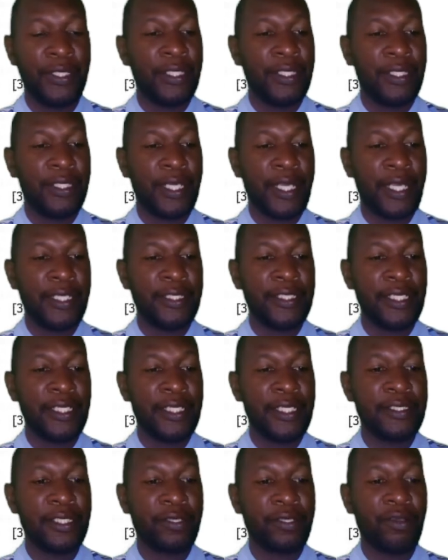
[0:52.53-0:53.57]
The
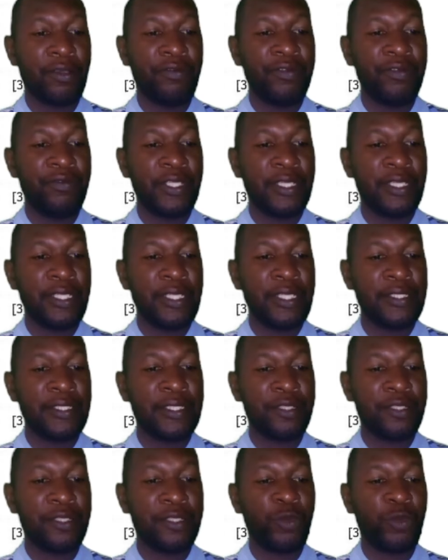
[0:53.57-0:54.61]
characteristic of living things that
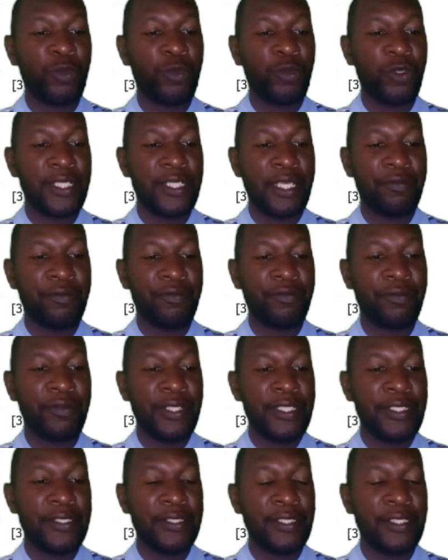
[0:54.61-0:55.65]
produces F
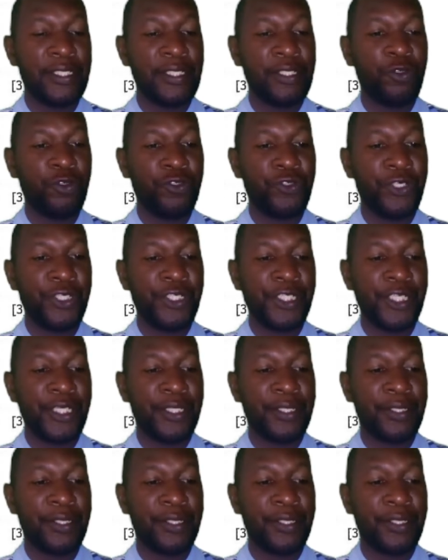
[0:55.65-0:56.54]
is nutrition.